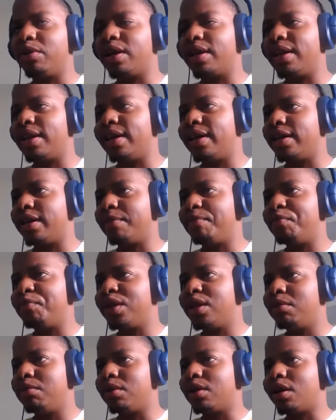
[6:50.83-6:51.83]
like
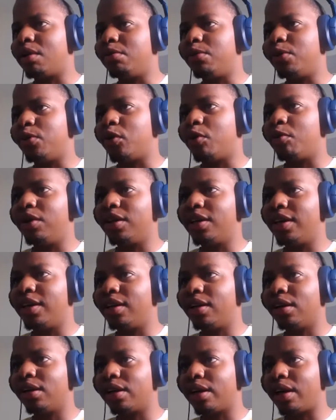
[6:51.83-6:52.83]
become normal
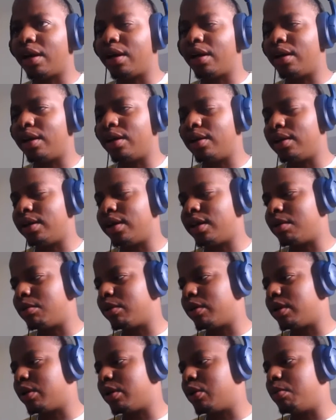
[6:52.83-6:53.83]
again, and then I'm
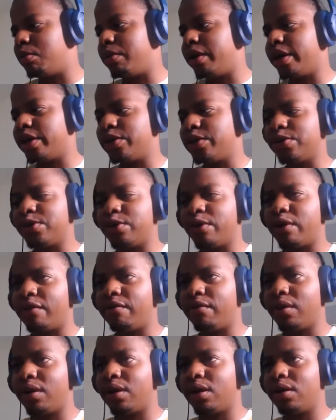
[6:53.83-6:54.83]
gonna go back to South
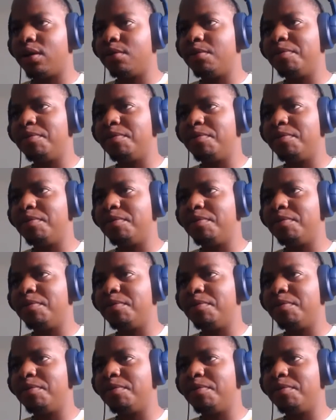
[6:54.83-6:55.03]
Africa.